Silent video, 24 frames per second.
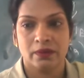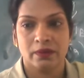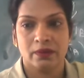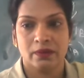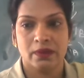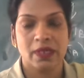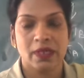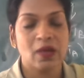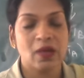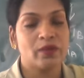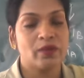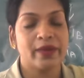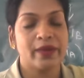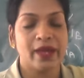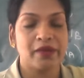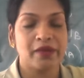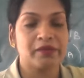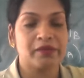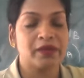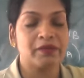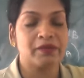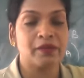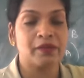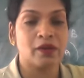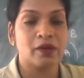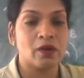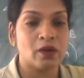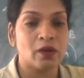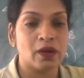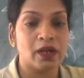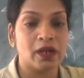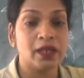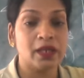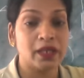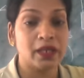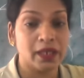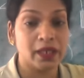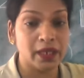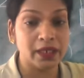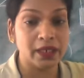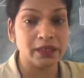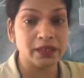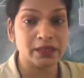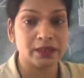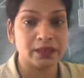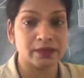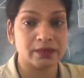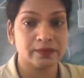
Now we have given only heat.